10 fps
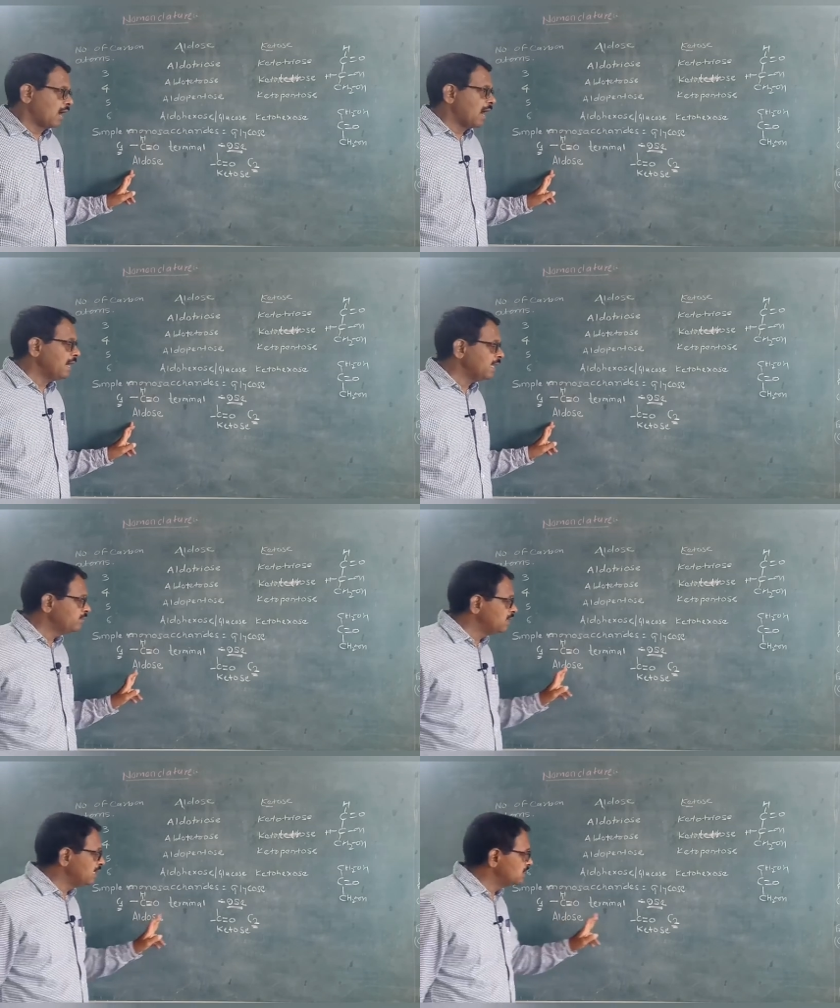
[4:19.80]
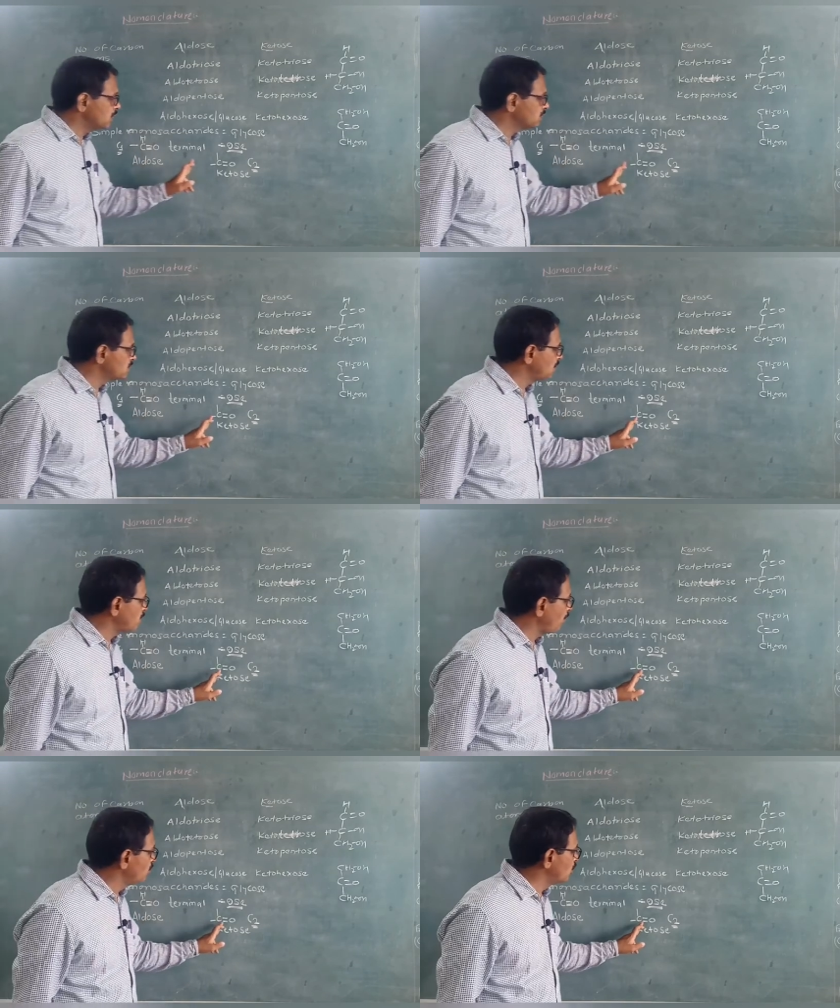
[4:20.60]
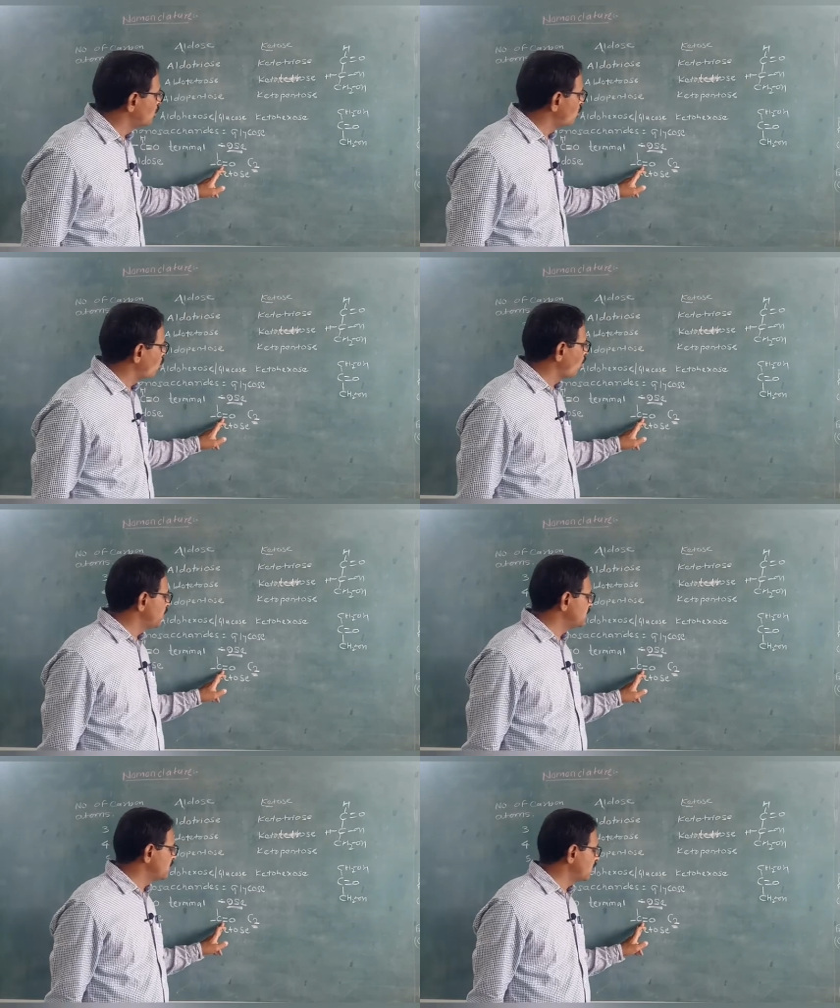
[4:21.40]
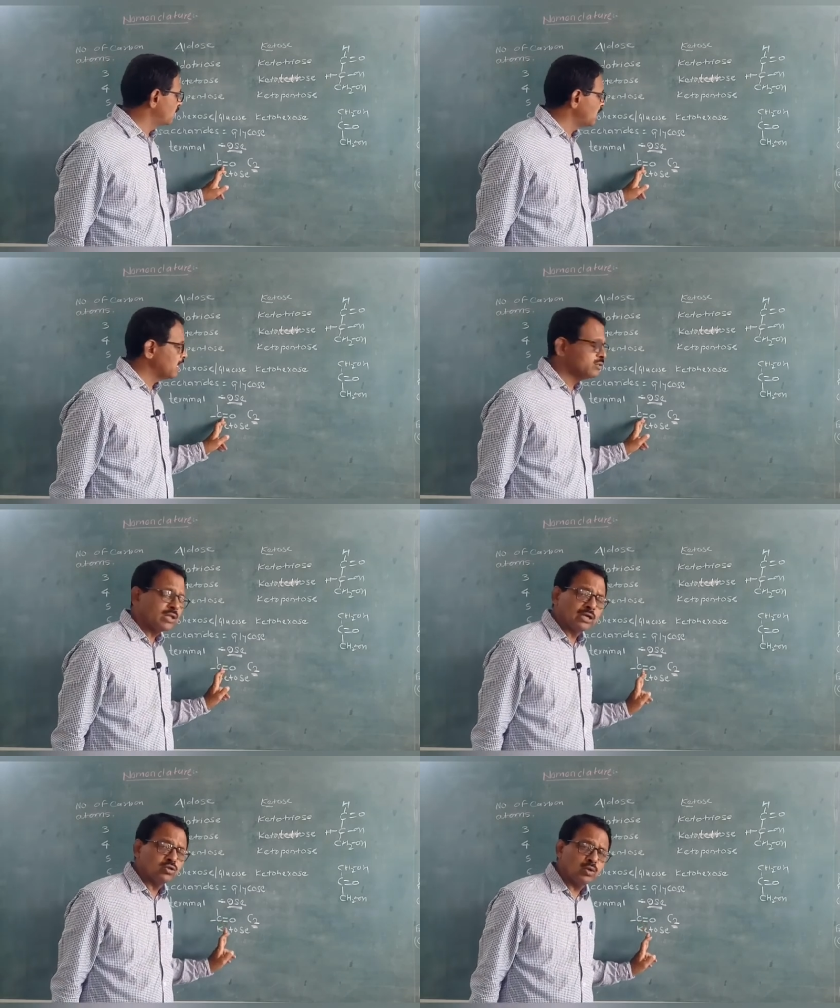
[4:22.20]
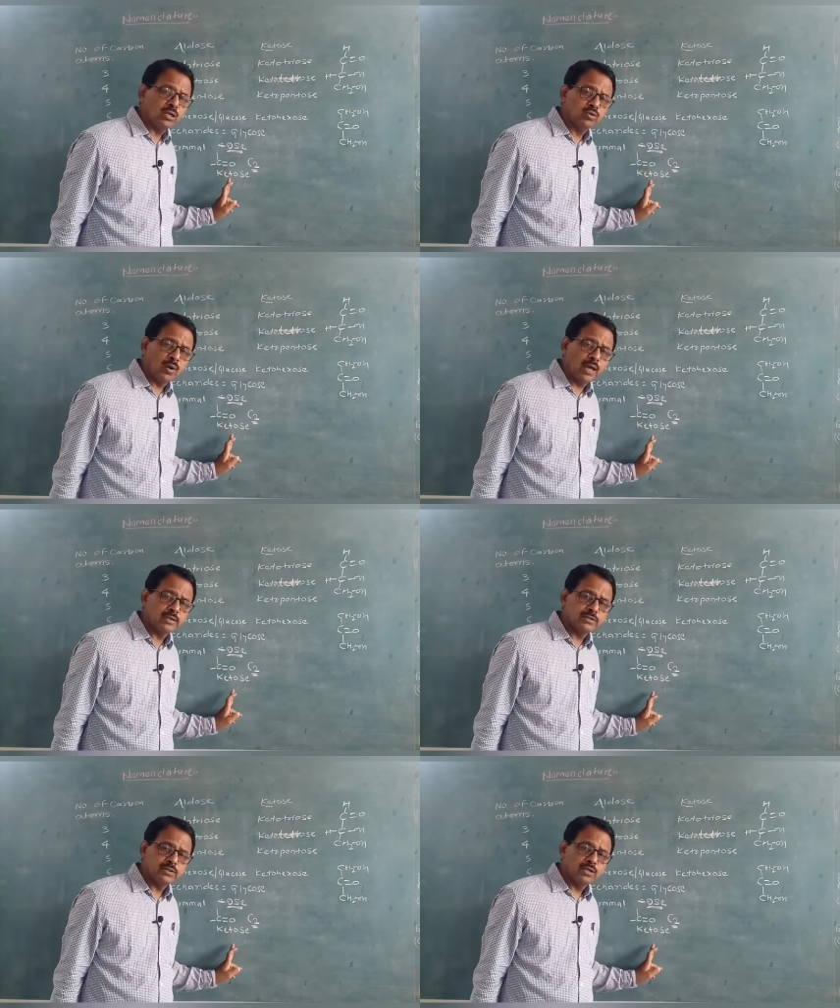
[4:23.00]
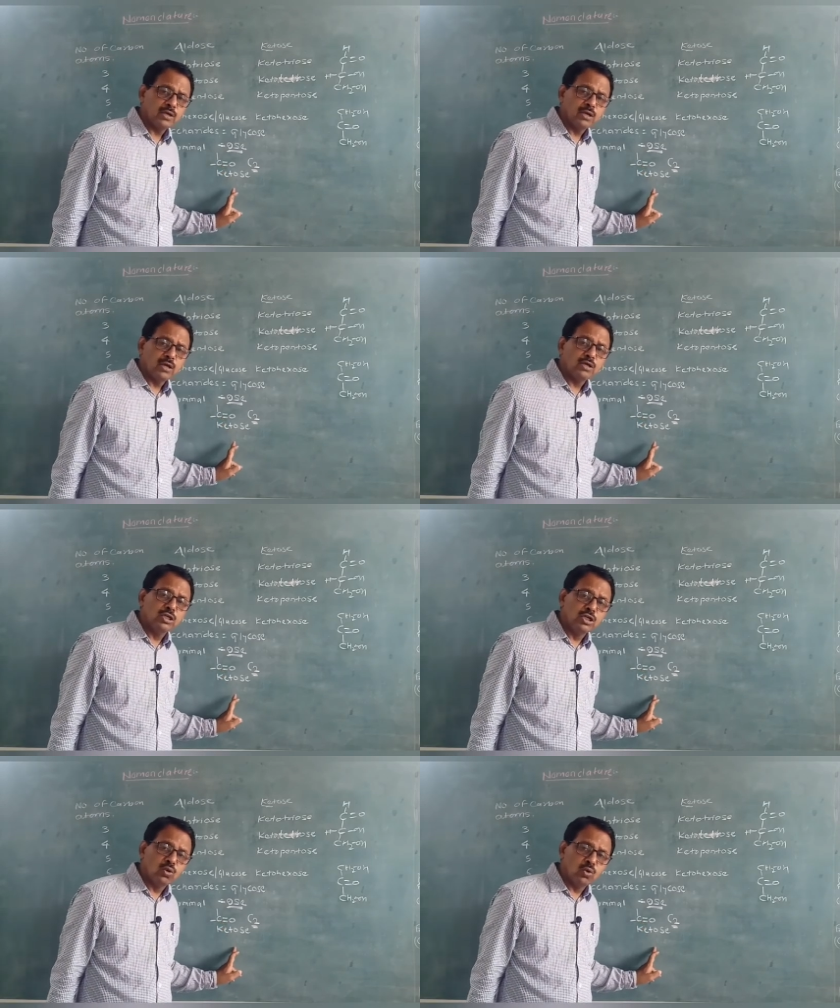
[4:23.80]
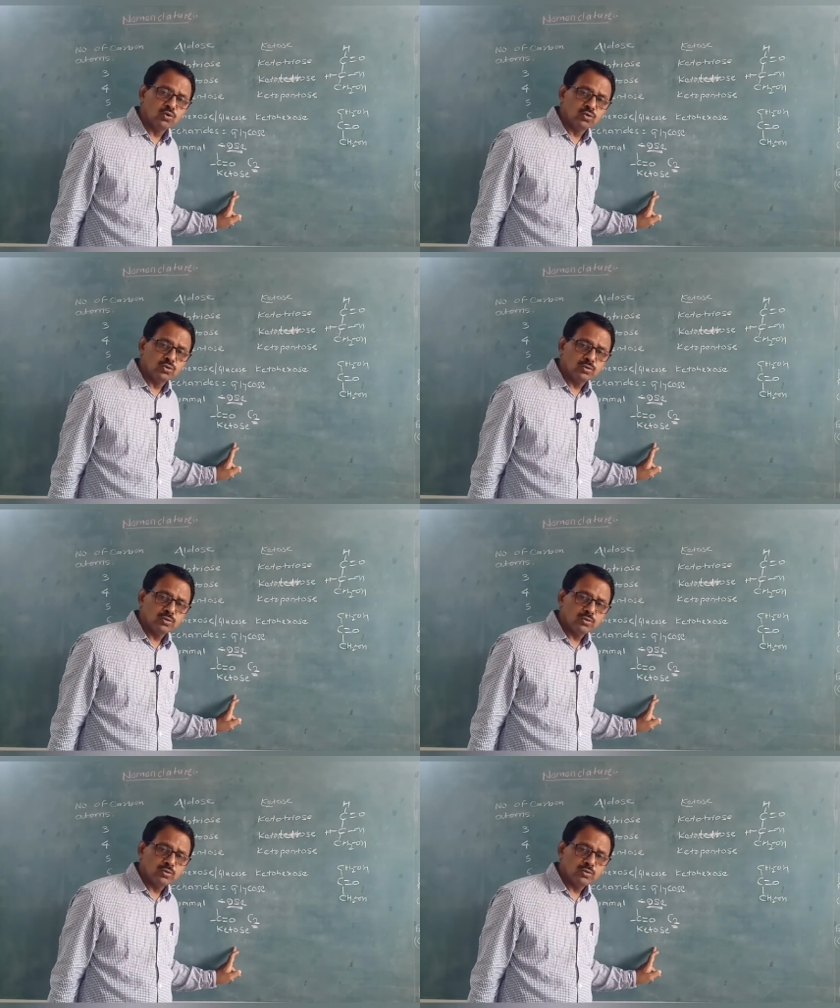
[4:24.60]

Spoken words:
And if there is a such type of the keto group is there, that sugar is known as ketose.